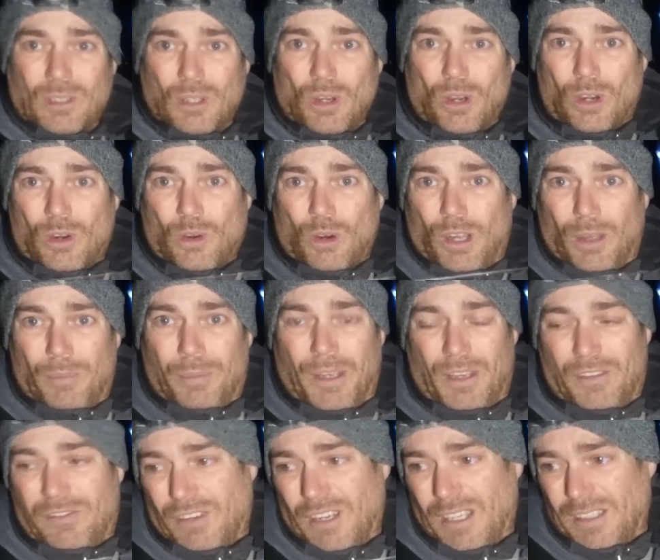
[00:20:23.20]
got quite a bit
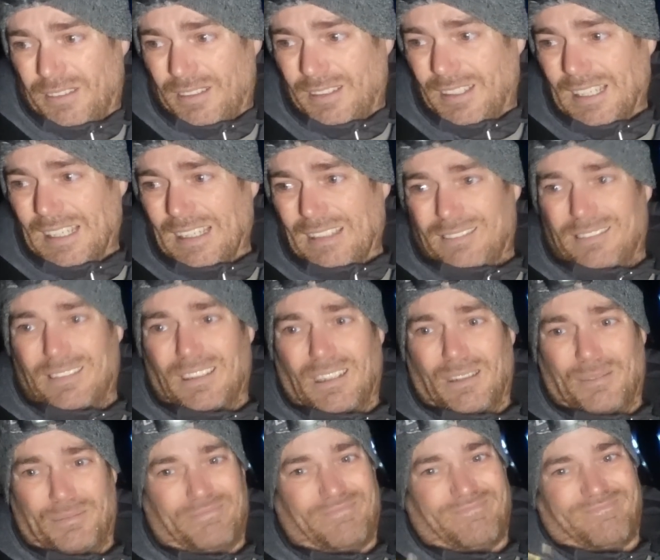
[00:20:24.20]
of faith in that.
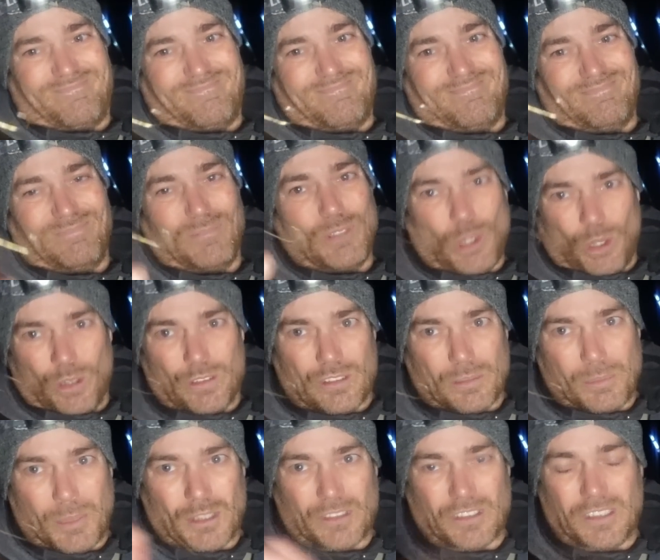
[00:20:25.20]
Not so
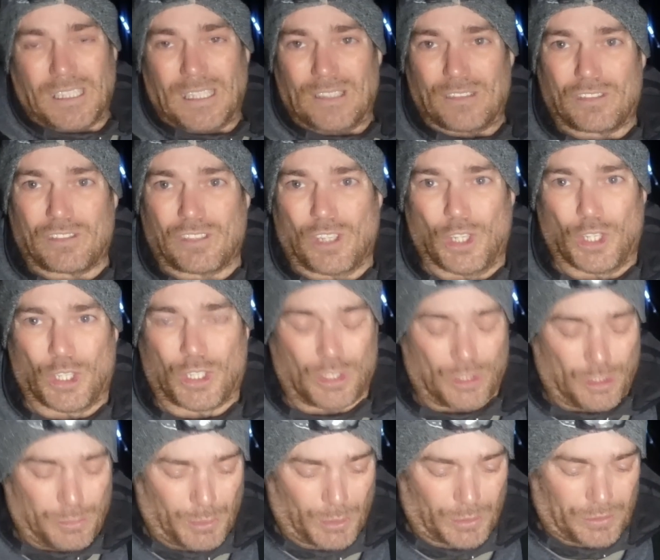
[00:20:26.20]
much in that hook on
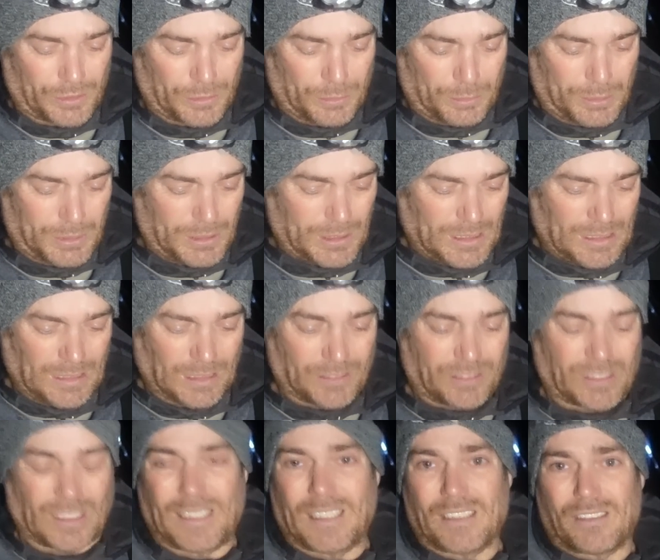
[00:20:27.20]
the bottom. Like I
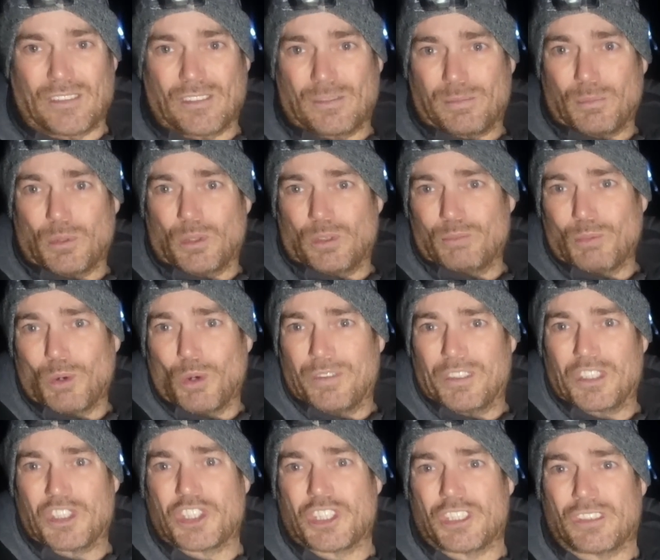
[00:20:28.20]
say, this is more
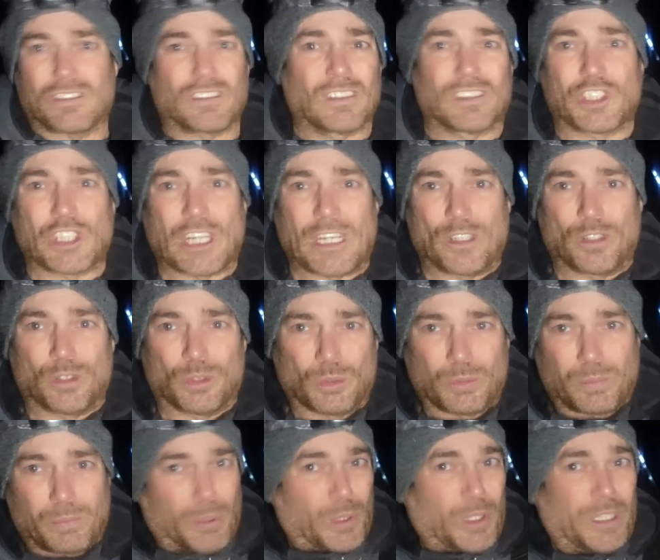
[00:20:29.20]
of just a general
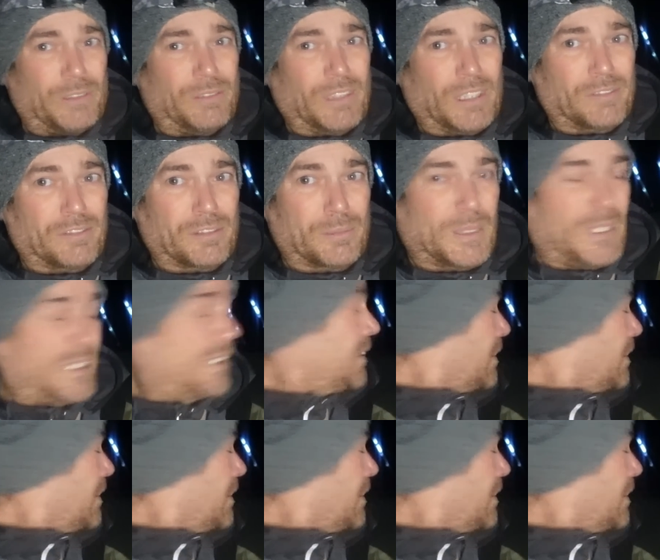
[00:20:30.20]
pulley rig for me.